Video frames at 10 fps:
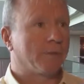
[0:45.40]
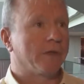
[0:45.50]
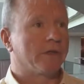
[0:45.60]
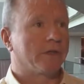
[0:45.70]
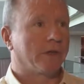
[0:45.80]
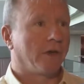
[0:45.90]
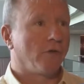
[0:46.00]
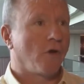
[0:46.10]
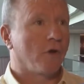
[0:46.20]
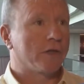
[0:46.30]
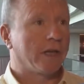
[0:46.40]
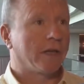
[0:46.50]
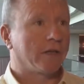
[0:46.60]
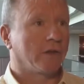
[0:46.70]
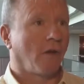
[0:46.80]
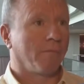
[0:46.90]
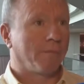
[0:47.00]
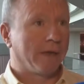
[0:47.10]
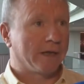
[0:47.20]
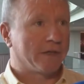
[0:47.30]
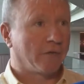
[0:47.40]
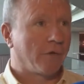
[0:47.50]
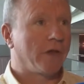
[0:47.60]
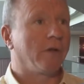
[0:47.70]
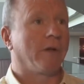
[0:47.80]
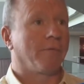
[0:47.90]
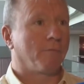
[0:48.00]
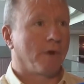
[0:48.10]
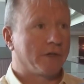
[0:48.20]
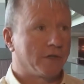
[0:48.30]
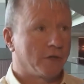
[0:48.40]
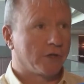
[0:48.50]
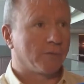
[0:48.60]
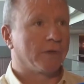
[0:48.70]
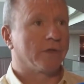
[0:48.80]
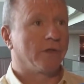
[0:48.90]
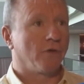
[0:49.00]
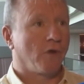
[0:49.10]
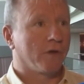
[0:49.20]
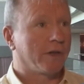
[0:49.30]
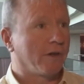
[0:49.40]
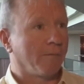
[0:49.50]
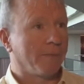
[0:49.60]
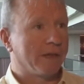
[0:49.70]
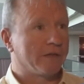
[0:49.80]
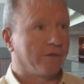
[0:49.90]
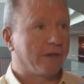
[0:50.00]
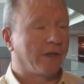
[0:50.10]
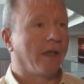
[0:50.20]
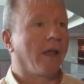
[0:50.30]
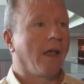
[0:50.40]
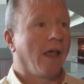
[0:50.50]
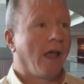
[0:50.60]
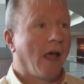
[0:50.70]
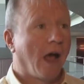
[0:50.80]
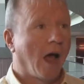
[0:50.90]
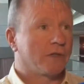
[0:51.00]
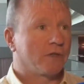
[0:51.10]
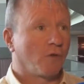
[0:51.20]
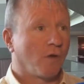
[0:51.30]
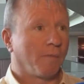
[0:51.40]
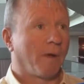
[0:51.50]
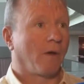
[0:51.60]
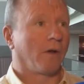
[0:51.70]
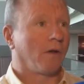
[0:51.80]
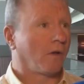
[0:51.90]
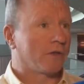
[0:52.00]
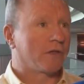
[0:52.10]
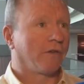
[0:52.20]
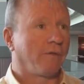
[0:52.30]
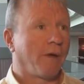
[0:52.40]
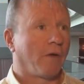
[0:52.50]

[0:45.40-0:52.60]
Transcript: This week, Jim Ryan, the president of Sony Interactive Entertainment Europe, gave an interview with Time before E3 and said